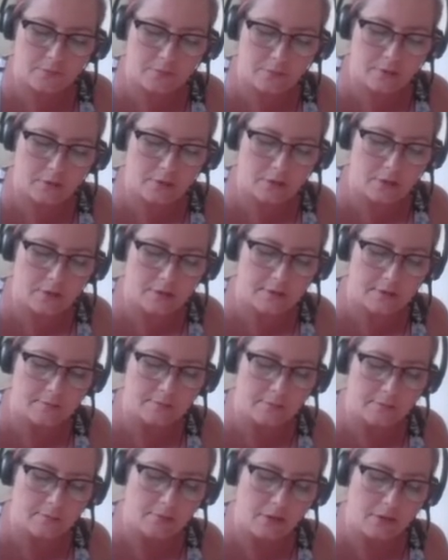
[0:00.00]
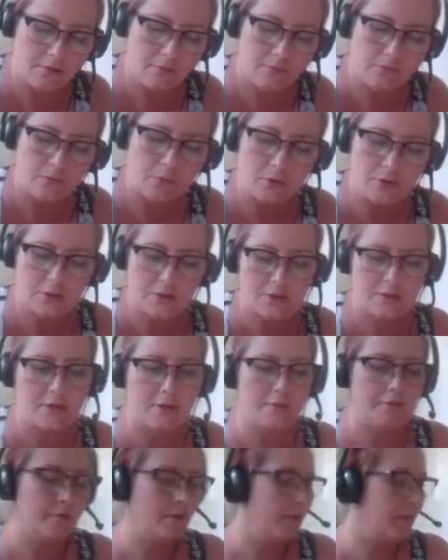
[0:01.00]
Get some neat force
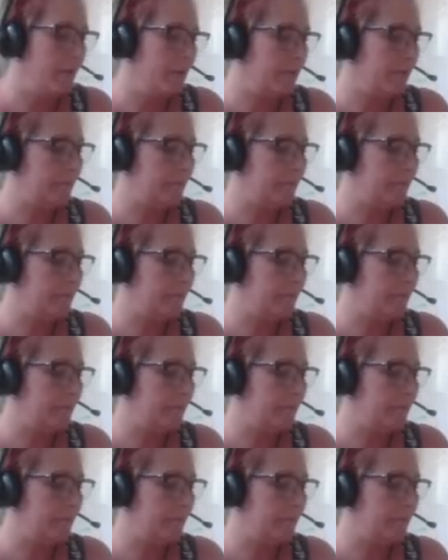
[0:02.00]
stuff in there.